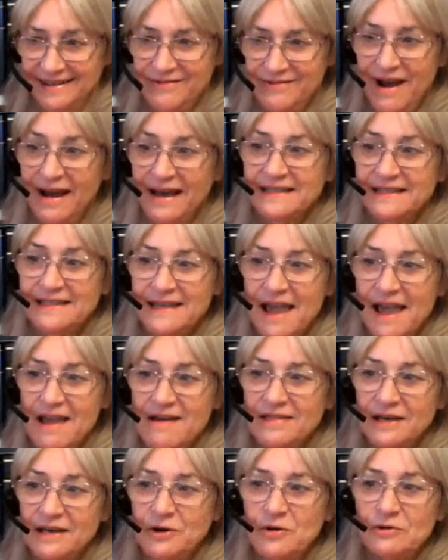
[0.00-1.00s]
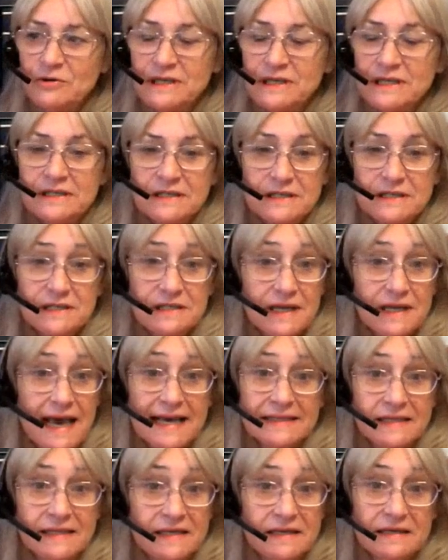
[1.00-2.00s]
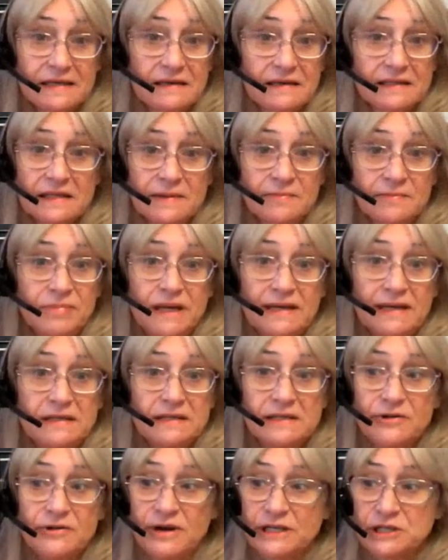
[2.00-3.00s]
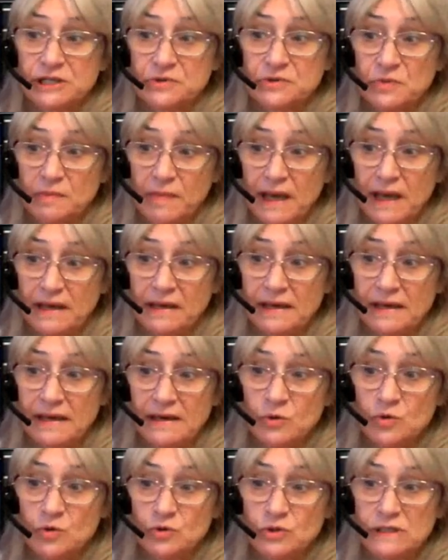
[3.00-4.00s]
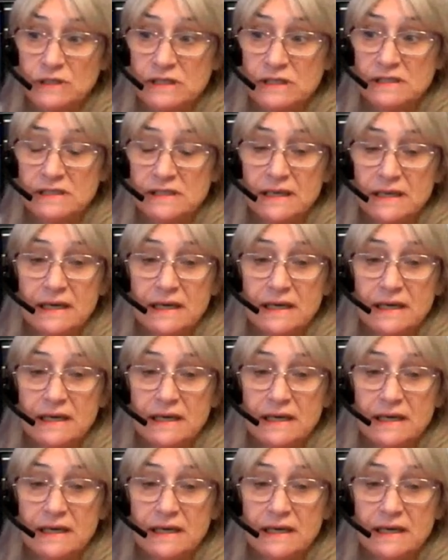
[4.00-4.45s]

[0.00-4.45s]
Right, so the court has complete discretion when making orders.